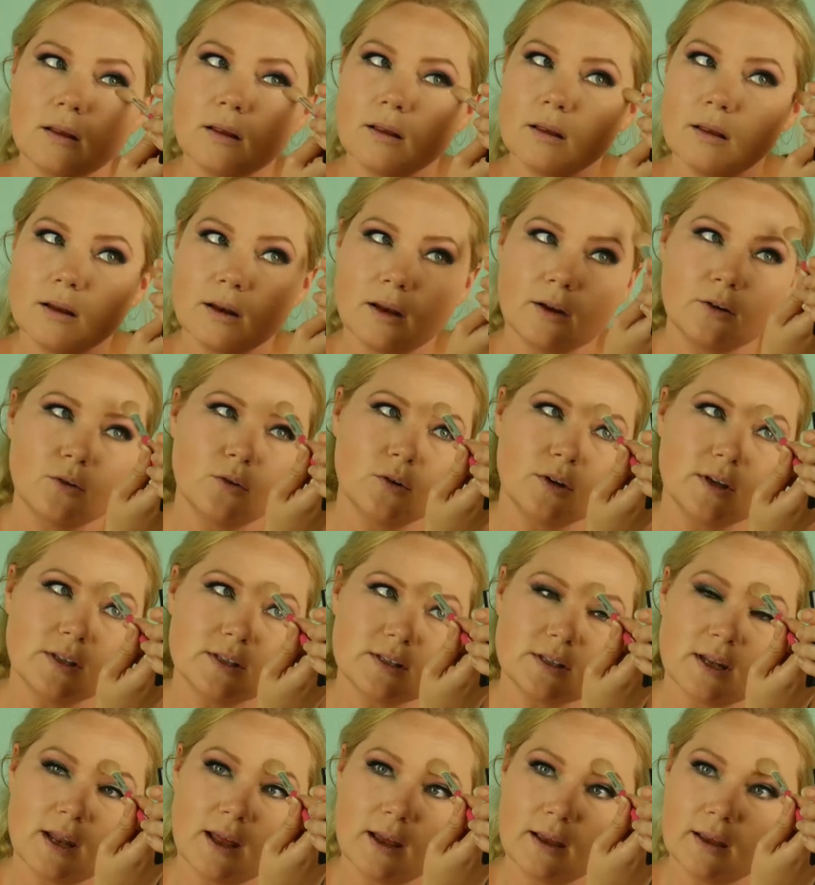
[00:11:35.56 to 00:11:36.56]
And I do
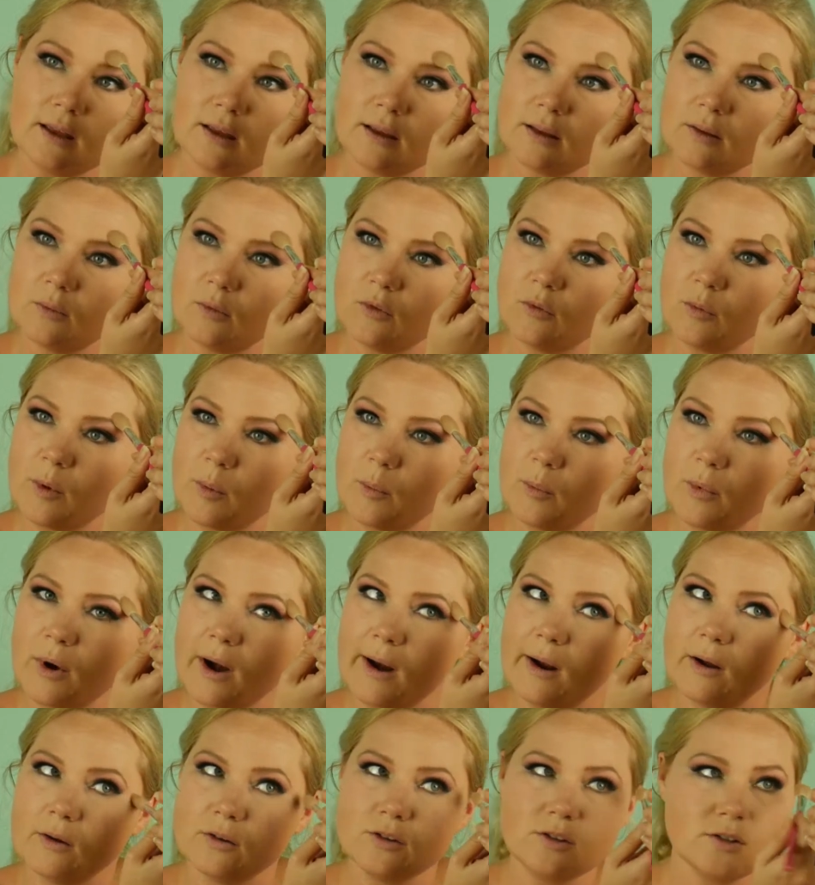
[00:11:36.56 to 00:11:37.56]
this like with my
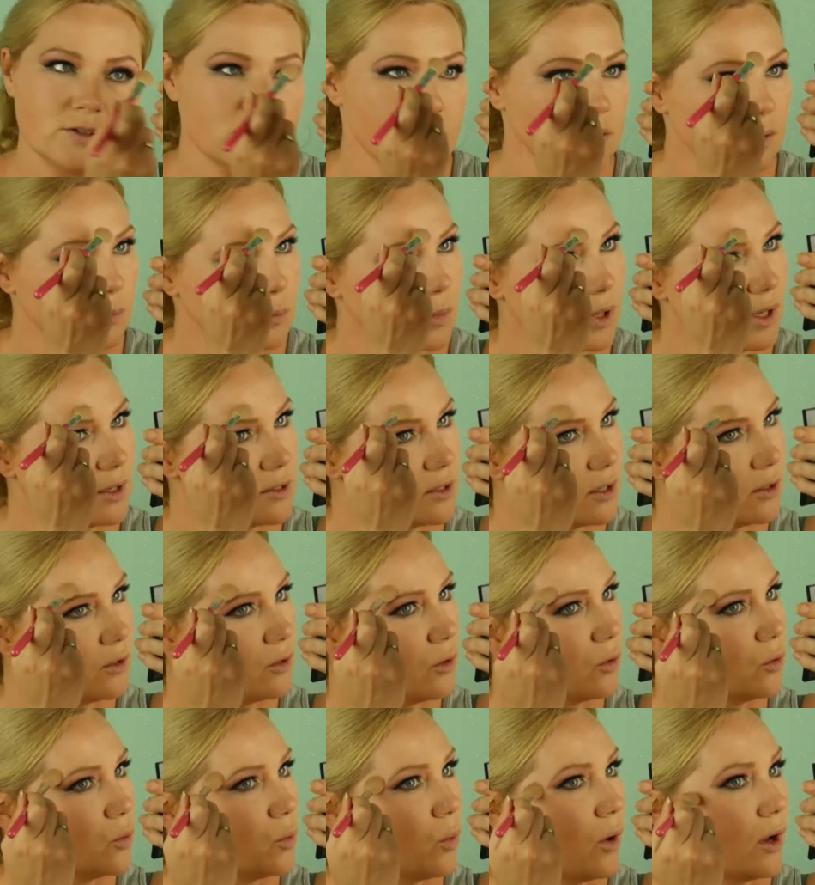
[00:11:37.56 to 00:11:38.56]
brows, because I
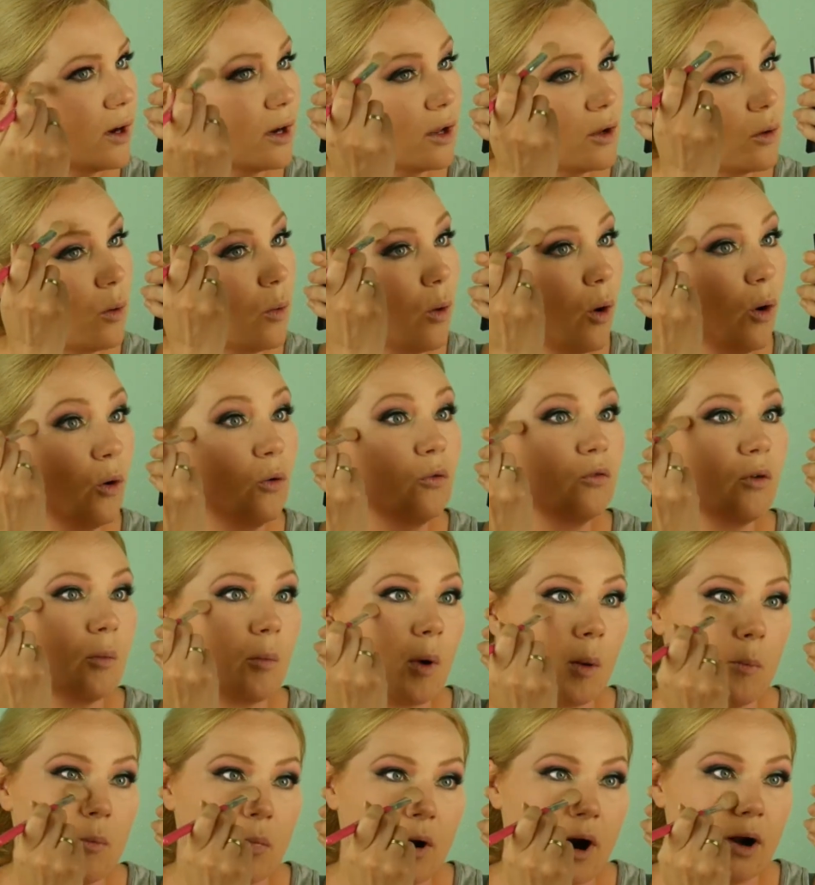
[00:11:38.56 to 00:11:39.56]
don't want to go over
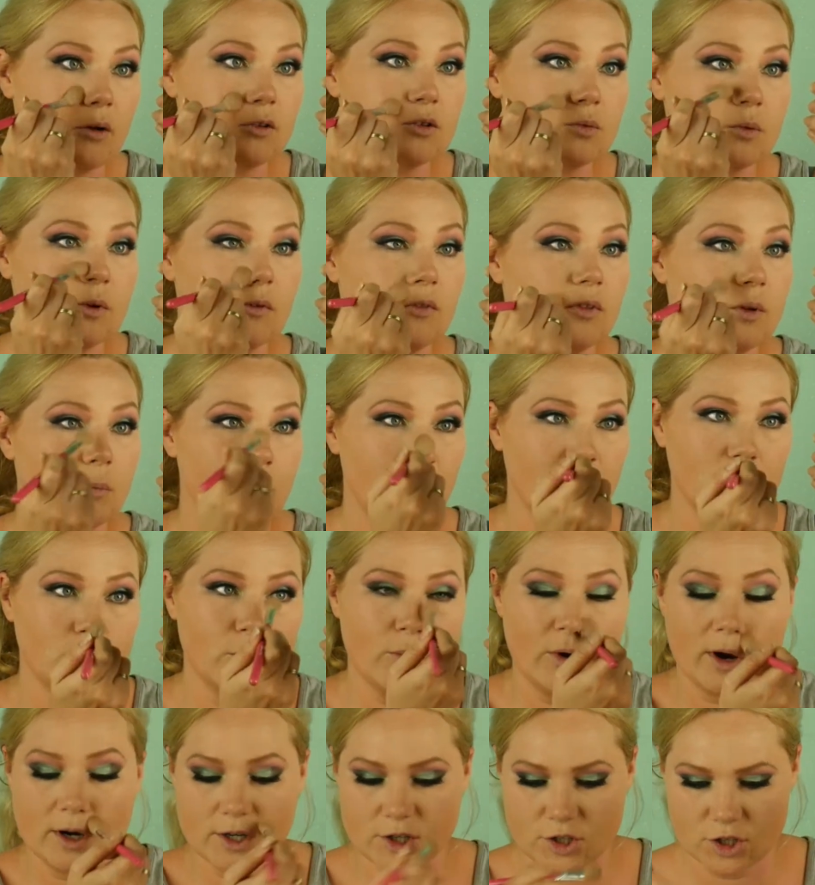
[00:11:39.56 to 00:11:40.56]
my brows with the big
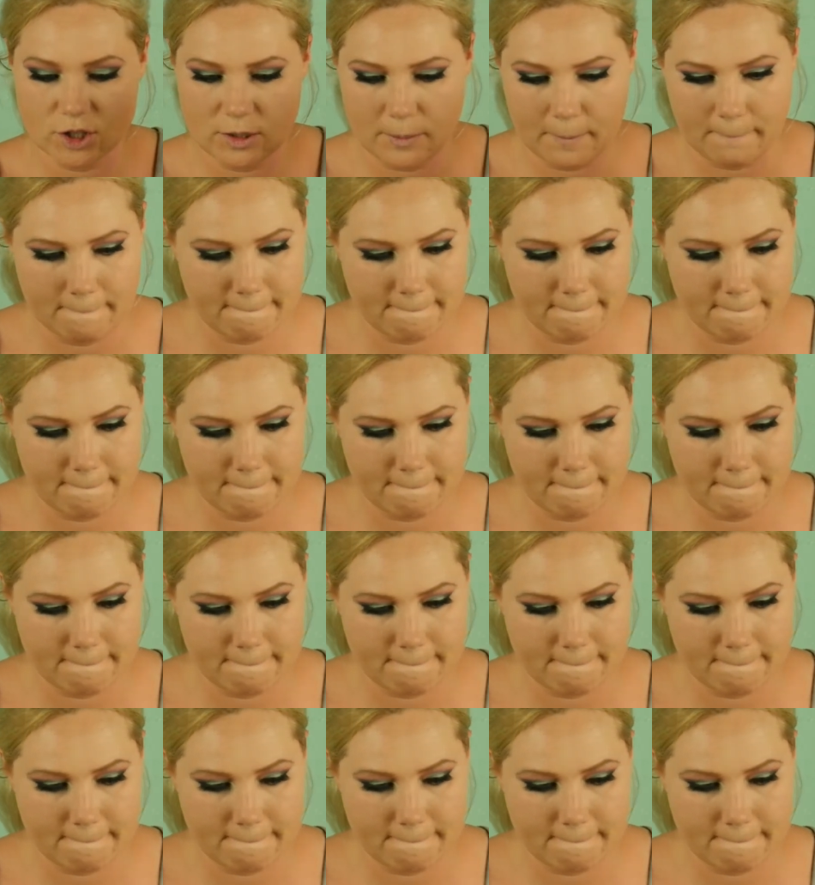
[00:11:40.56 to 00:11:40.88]
brush.